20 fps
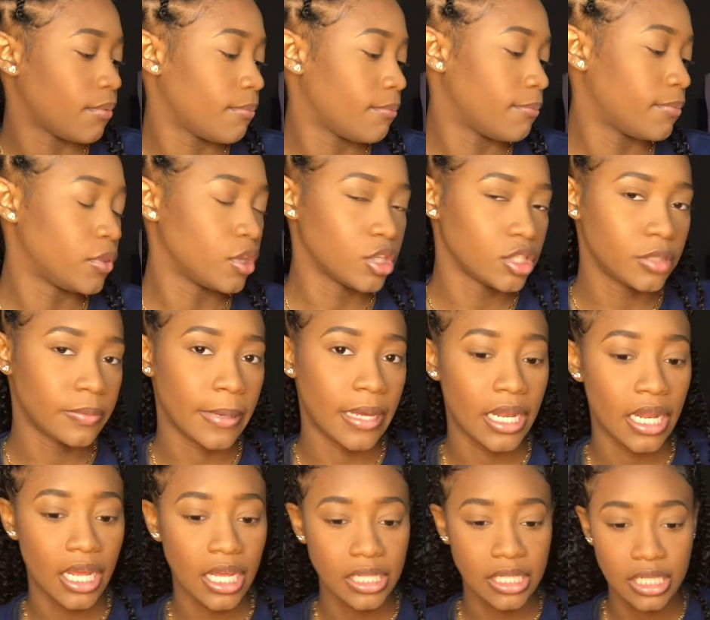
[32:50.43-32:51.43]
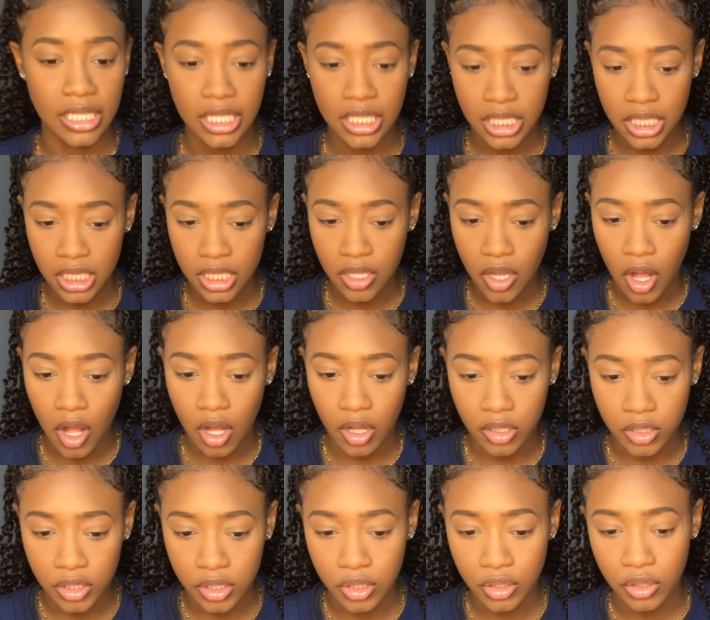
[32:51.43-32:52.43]
Blush palette. This is
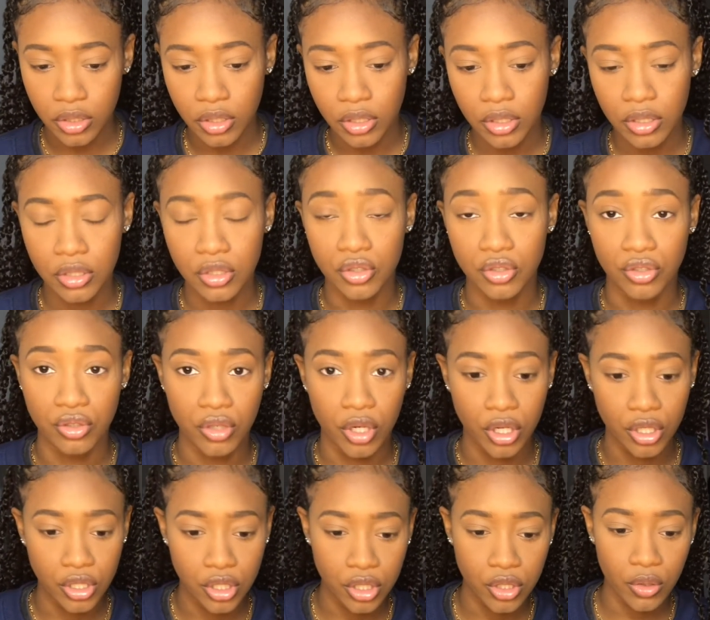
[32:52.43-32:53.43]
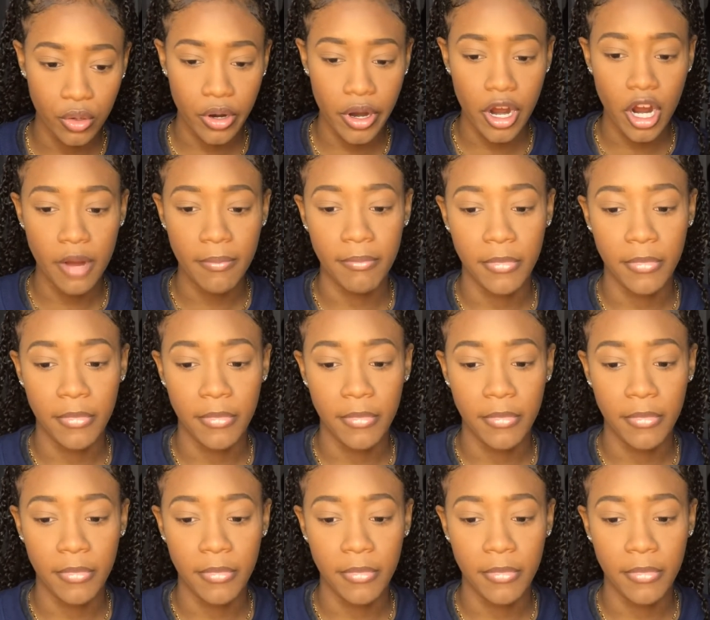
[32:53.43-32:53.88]
also Drugstore,